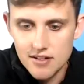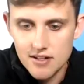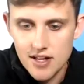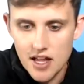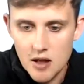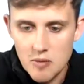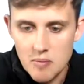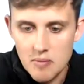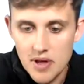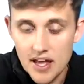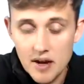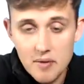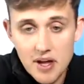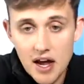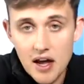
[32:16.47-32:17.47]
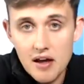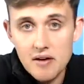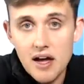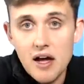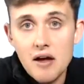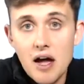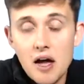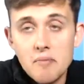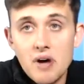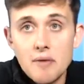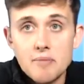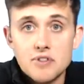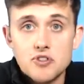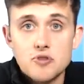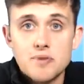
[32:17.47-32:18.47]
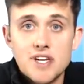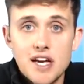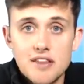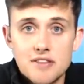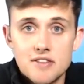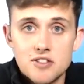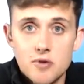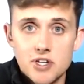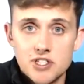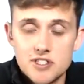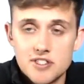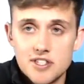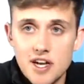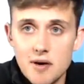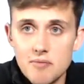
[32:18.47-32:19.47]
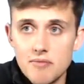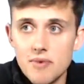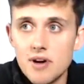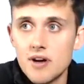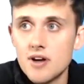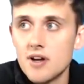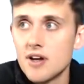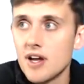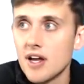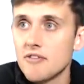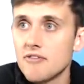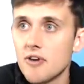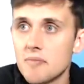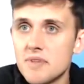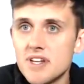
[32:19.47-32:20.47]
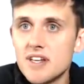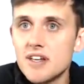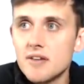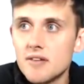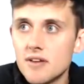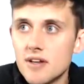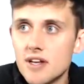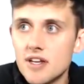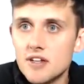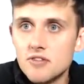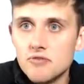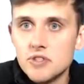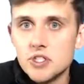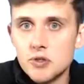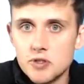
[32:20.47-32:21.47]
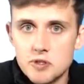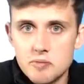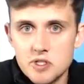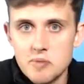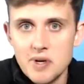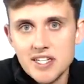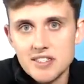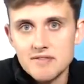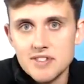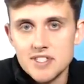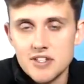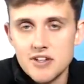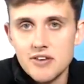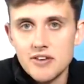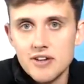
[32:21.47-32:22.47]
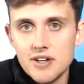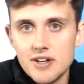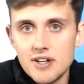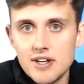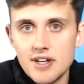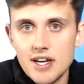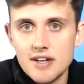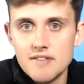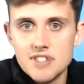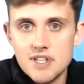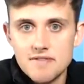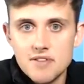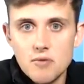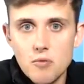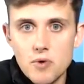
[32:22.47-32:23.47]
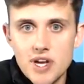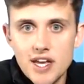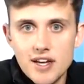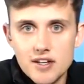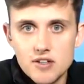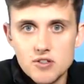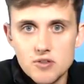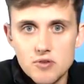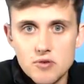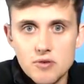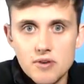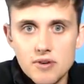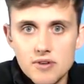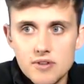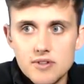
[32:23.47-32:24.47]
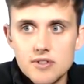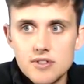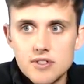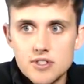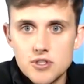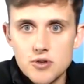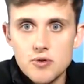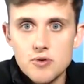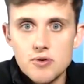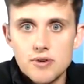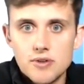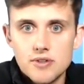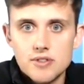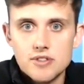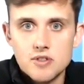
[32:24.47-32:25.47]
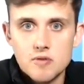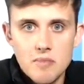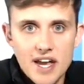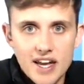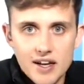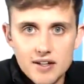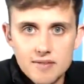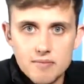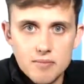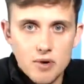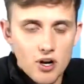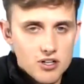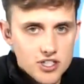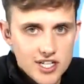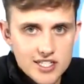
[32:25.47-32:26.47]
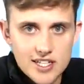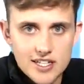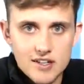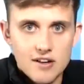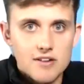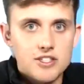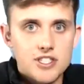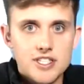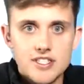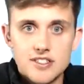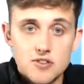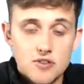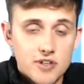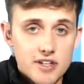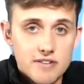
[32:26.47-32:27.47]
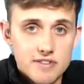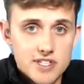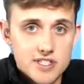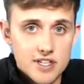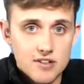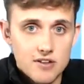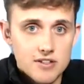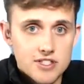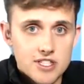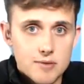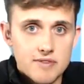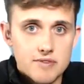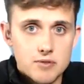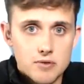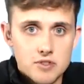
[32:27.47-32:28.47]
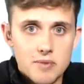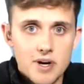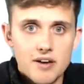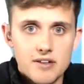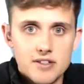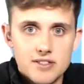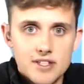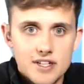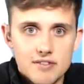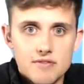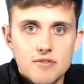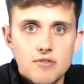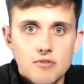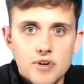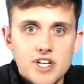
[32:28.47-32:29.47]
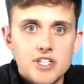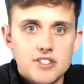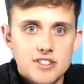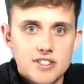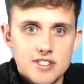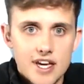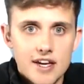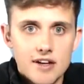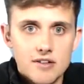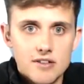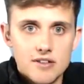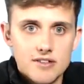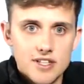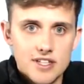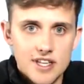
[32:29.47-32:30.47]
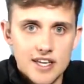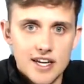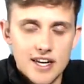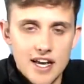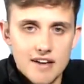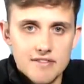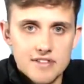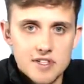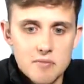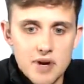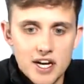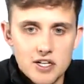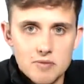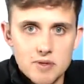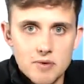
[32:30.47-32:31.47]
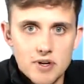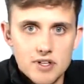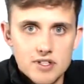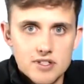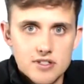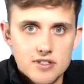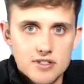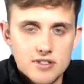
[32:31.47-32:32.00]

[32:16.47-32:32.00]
And I'm assuming here that this question's come from the individual's perspective. Is there kind of stuff that we can do to make blockchain technologies or any of these technologies that we've talked about kind of reach the scale that they can have the impact we want?